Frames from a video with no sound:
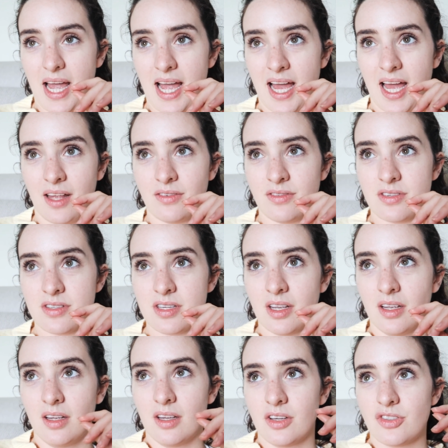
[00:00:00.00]
and
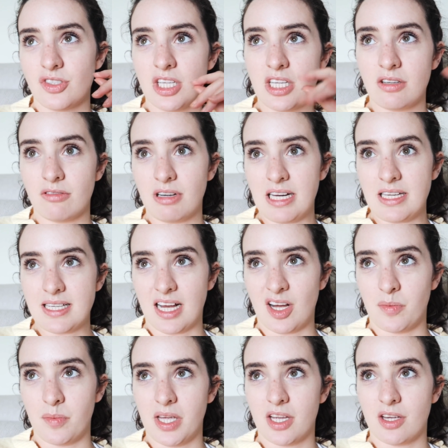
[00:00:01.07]
she didn't really
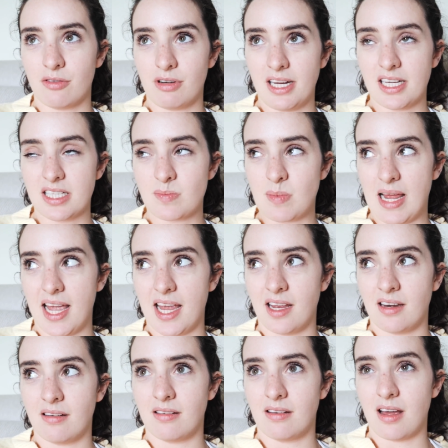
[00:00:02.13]
tell me, couldn't really
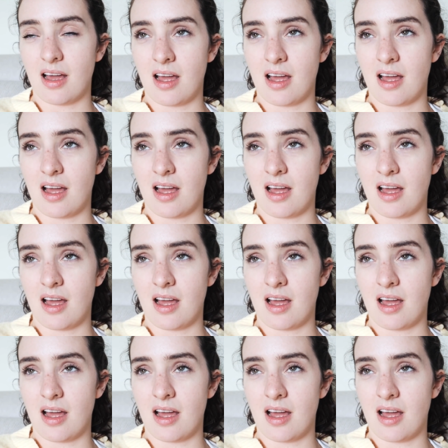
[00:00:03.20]
explain,